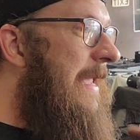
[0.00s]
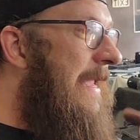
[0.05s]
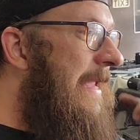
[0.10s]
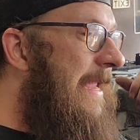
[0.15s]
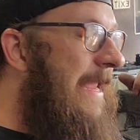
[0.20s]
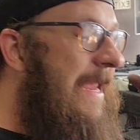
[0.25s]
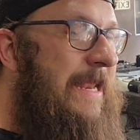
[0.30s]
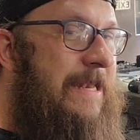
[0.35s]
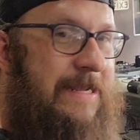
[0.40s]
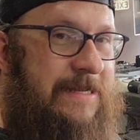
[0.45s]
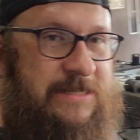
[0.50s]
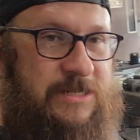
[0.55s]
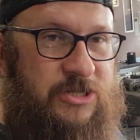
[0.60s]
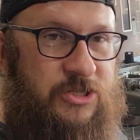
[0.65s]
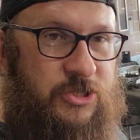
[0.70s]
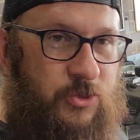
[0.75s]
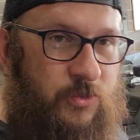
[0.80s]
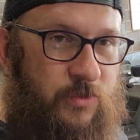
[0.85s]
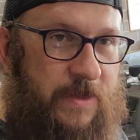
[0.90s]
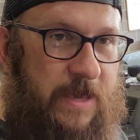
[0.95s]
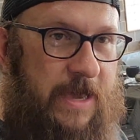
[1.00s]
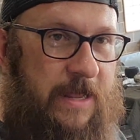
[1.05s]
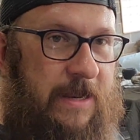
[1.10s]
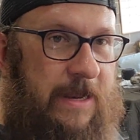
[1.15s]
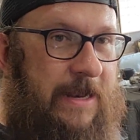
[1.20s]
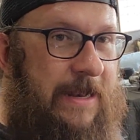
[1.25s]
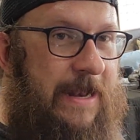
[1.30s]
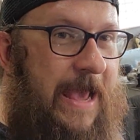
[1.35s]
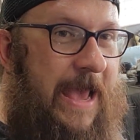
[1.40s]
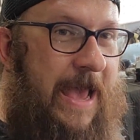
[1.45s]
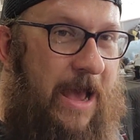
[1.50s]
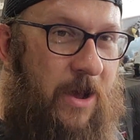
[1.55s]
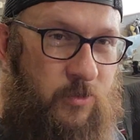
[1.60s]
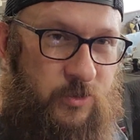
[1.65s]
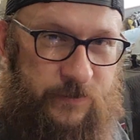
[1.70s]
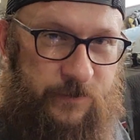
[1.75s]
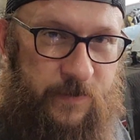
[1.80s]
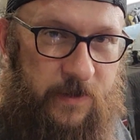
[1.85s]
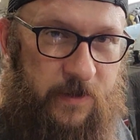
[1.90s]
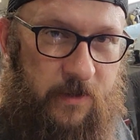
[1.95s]
He doesn't do that
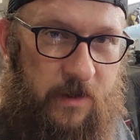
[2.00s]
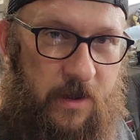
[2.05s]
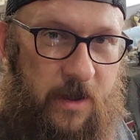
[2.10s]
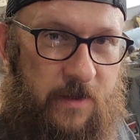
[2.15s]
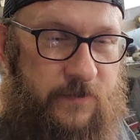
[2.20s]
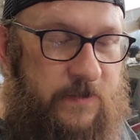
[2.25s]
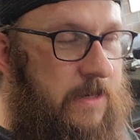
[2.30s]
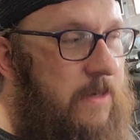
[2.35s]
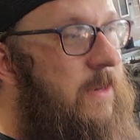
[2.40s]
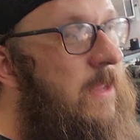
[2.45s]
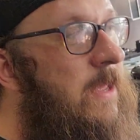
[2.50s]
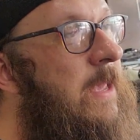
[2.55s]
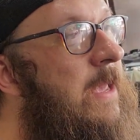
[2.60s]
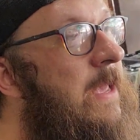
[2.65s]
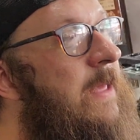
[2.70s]
in-house very often.